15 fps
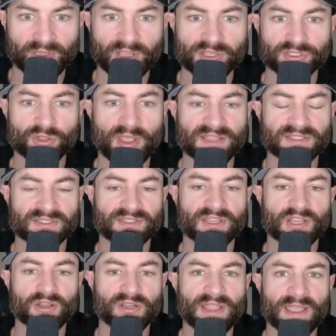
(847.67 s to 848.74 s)
So as a
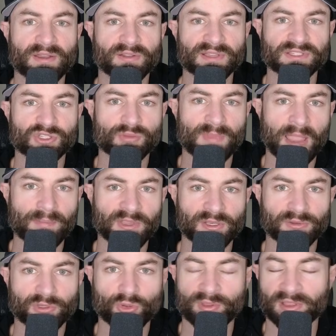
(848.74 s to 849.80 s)
security analyst, you might be
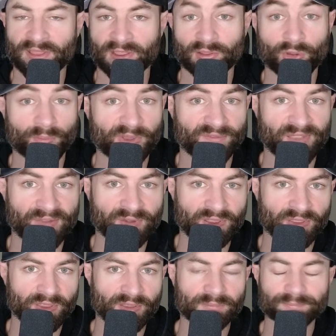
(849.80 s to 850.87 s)
doing like a little bit of
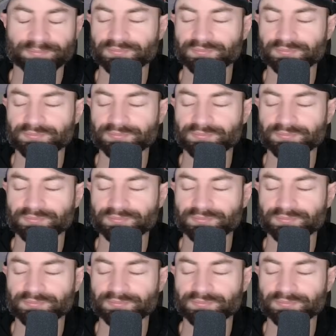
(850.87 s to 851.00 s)
everything.